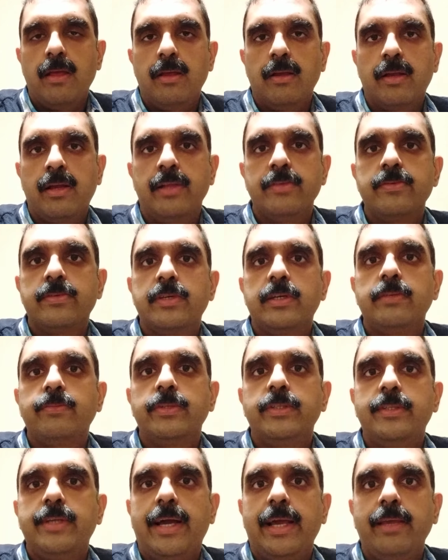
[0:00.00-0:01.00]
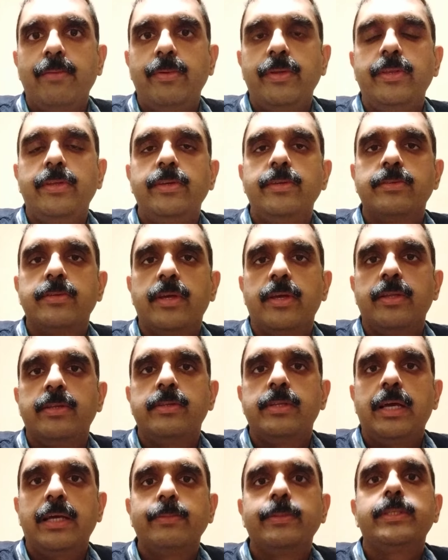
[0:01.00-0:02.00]
concerned with diabetes and
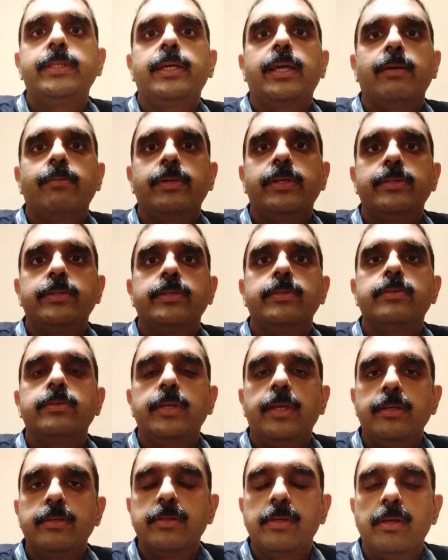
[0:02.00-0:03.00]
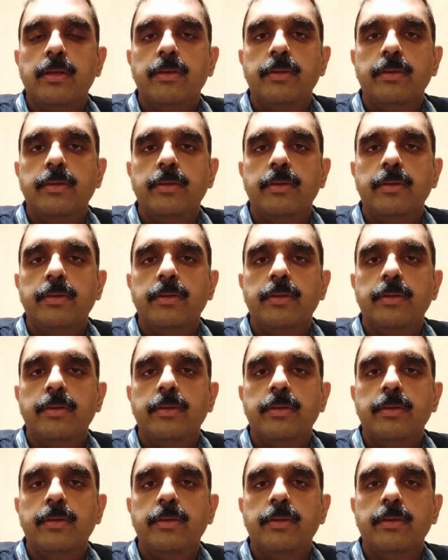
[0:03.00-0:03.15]
diabetic emergencies,